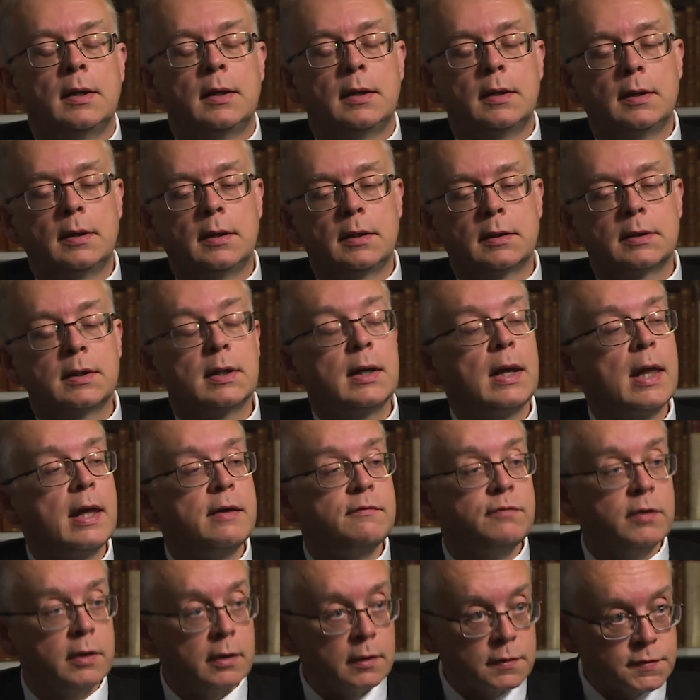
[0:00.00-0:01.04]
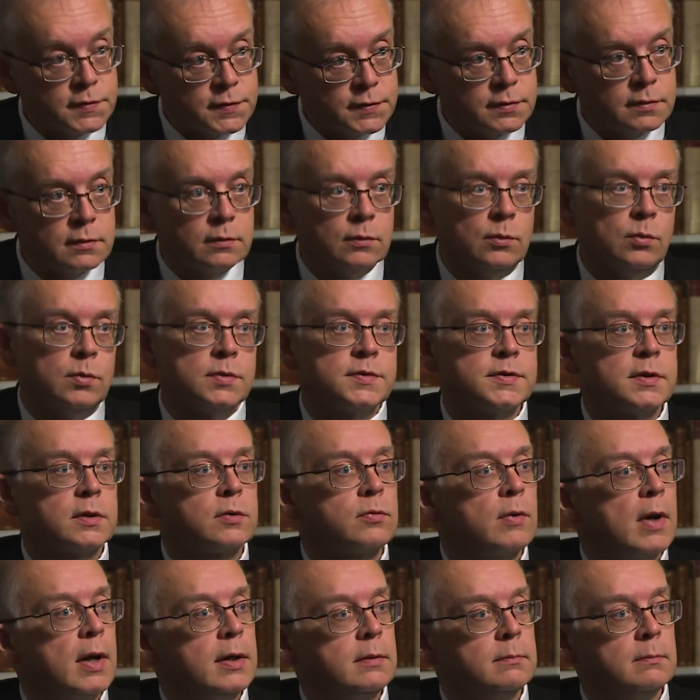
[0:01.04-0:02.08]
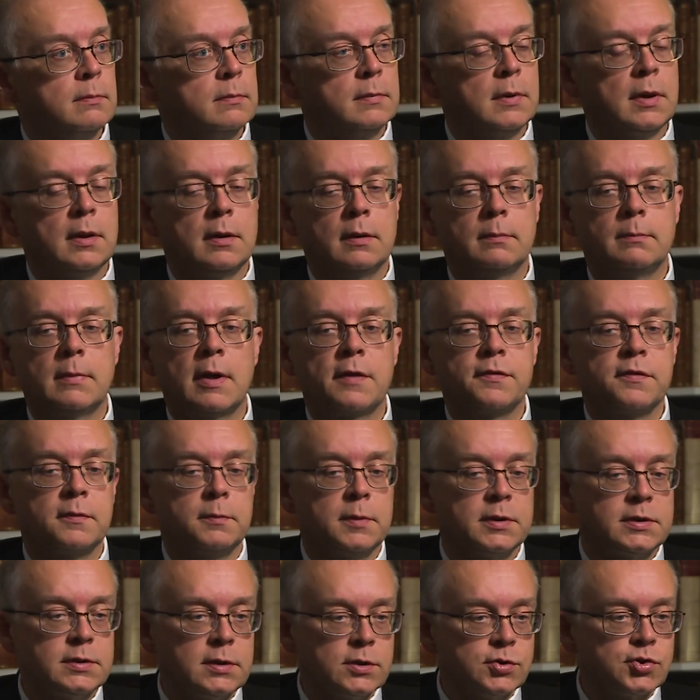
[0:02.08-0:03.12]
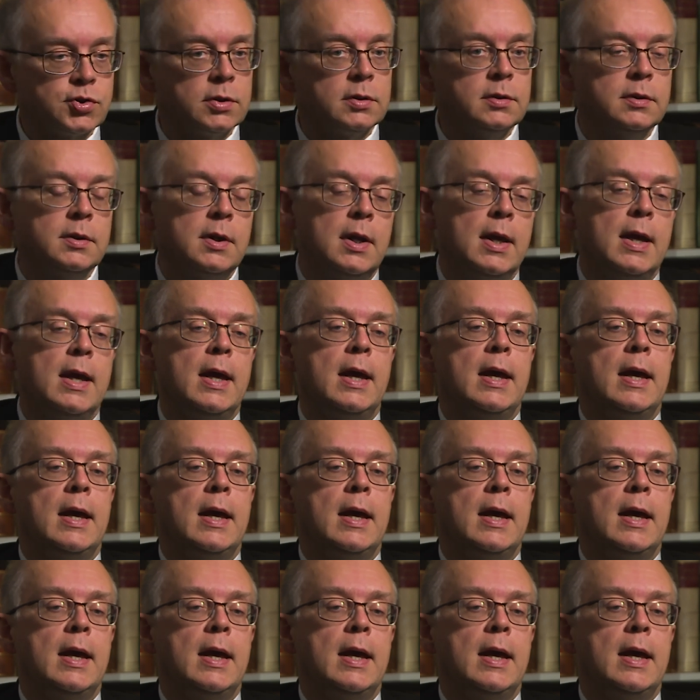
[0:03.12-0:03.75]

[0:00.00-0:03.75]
uh, Clavius, who was a great uh, mathematician,